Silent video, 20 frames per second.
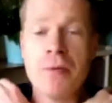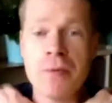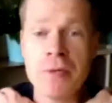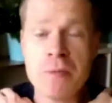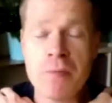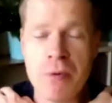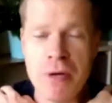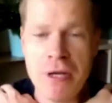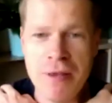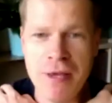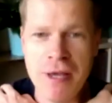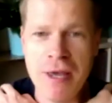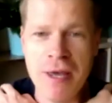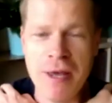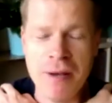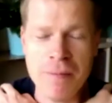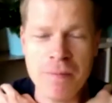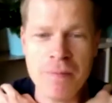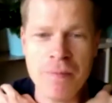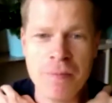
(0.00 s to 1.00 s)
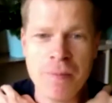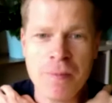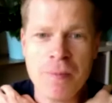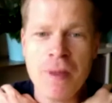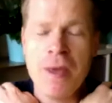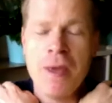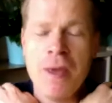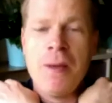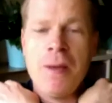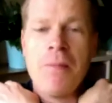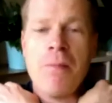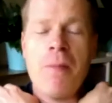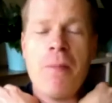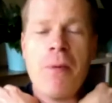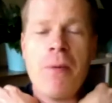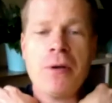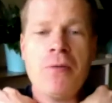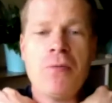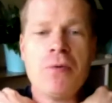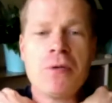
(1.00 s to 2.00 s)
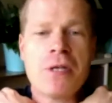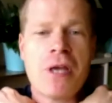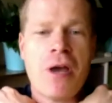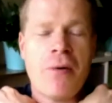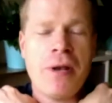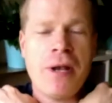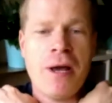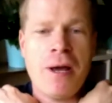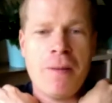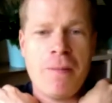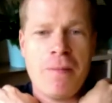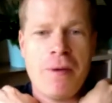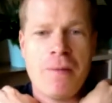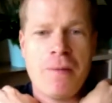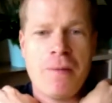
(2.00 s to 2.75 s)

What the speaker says: was breathing in, my body was going up.